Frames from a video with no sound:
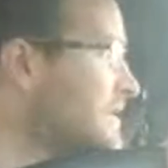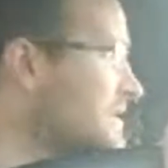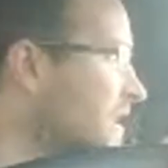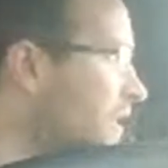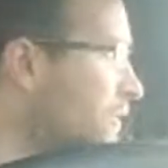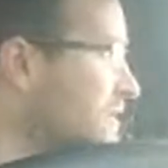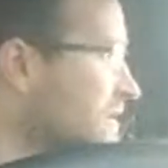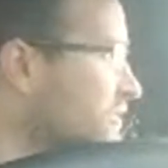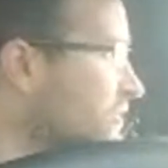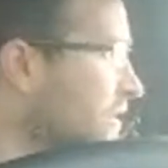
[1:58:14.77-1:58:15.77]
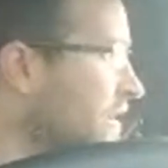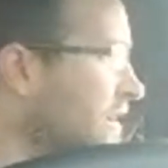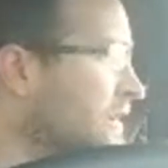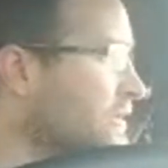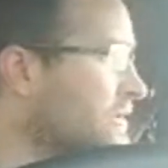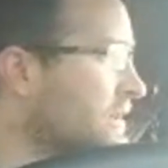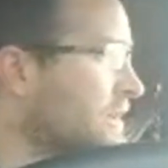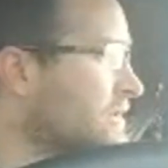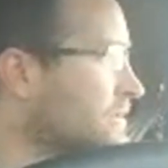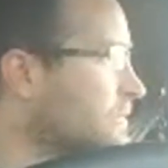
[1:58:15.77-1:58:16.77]
is always a tricky
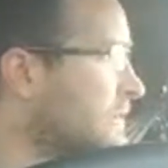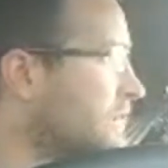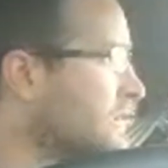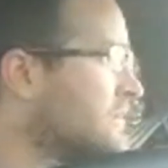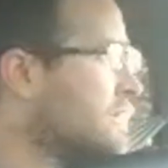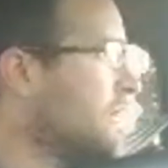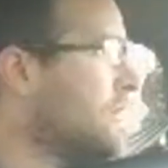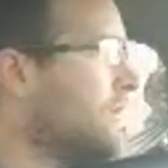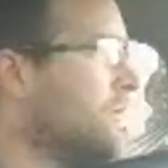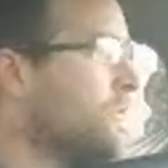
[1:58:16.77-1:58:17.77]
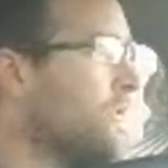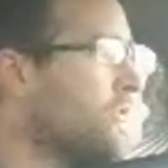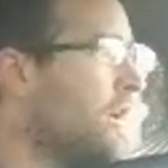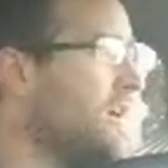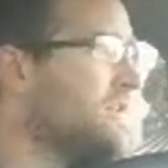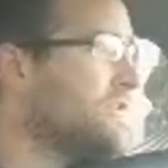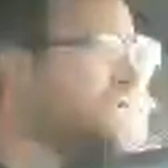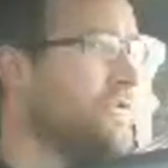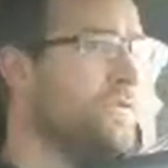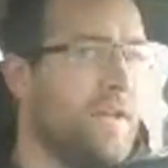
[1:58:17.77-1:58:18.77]
intersection because we're crossing
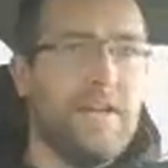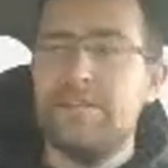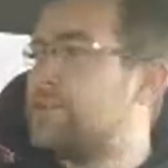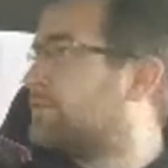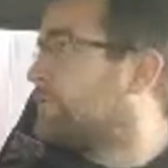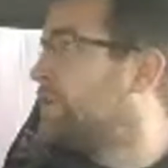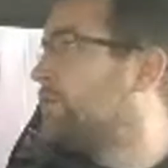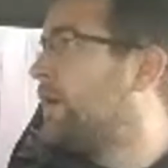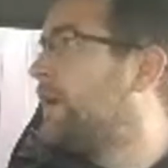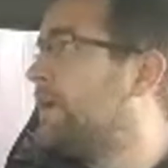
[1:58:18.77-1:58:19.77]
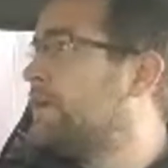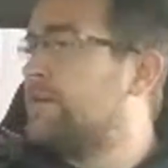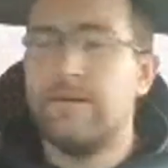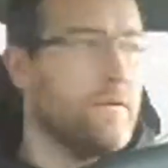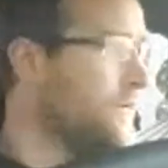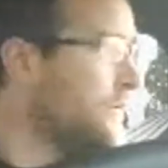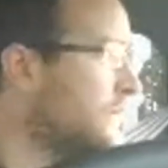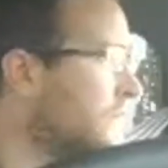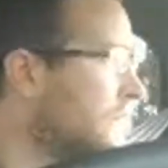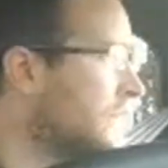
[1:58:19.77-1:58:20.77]
2 lanes of freeway
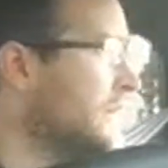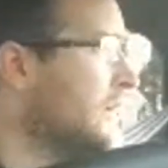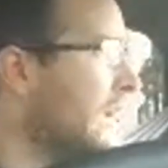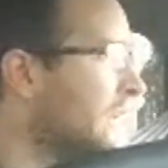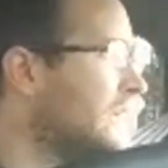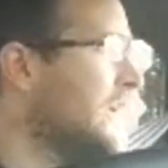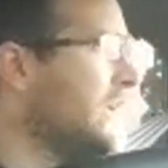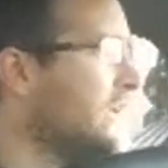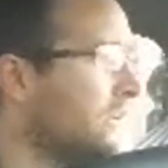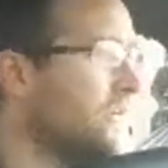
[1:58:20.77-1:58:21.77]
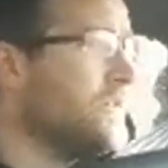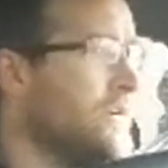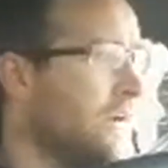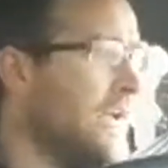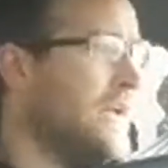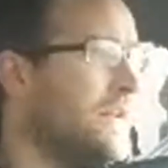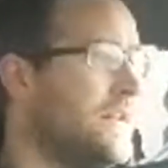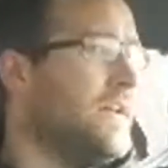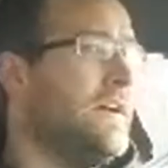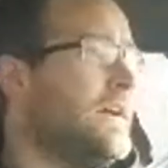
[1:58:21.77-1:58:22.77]
and the inner and
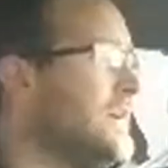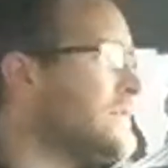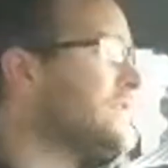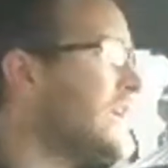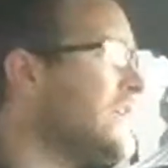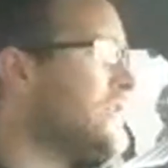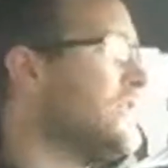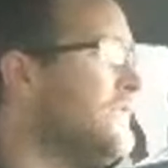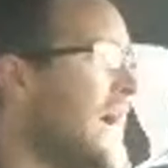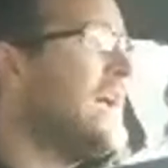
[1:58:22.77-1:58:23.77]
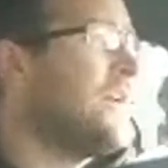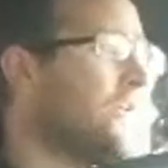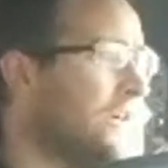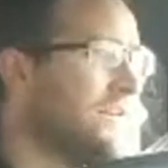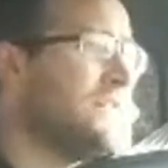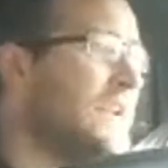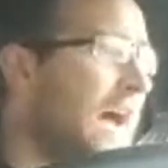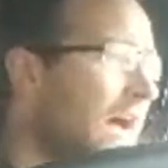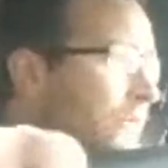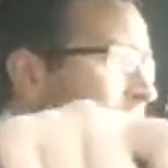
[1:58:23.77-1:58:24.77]
the center divider is
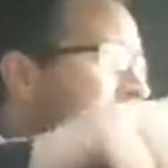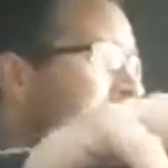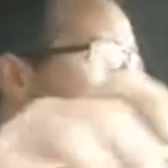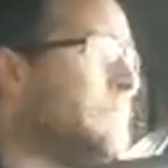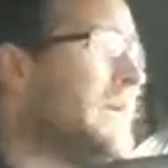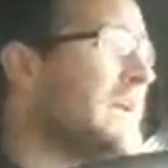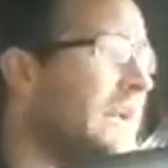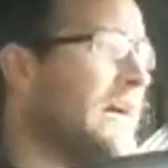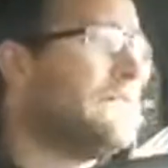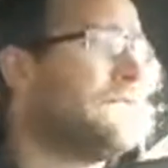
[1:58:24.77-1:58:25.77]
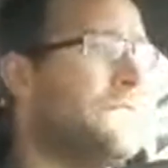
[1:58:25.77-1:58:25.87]
not really big enough